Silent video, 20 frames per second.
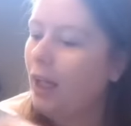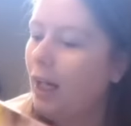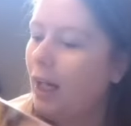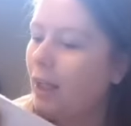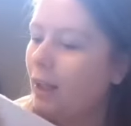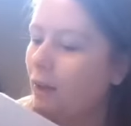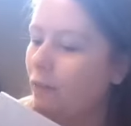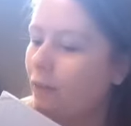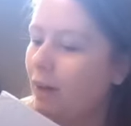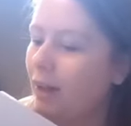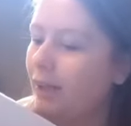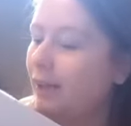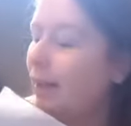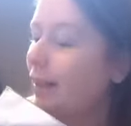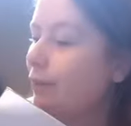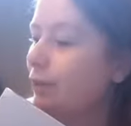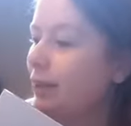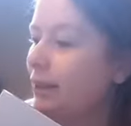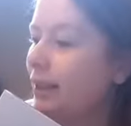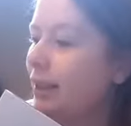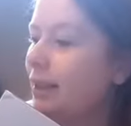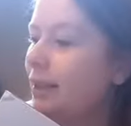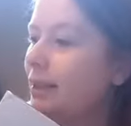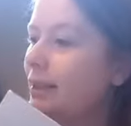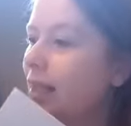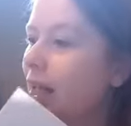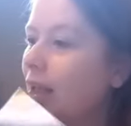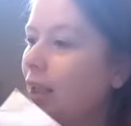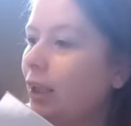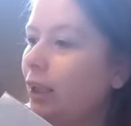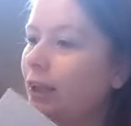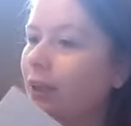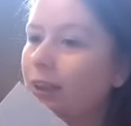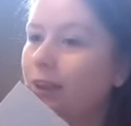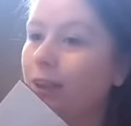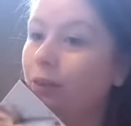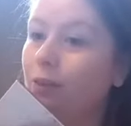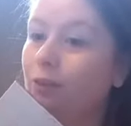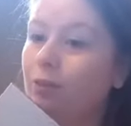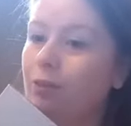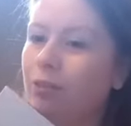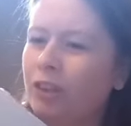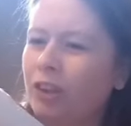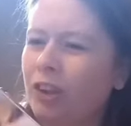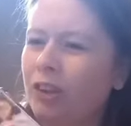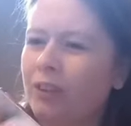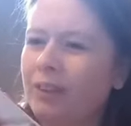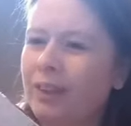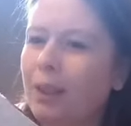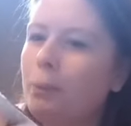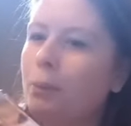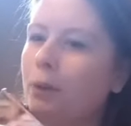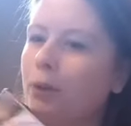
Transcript: And I've had it ever since, and I still use it,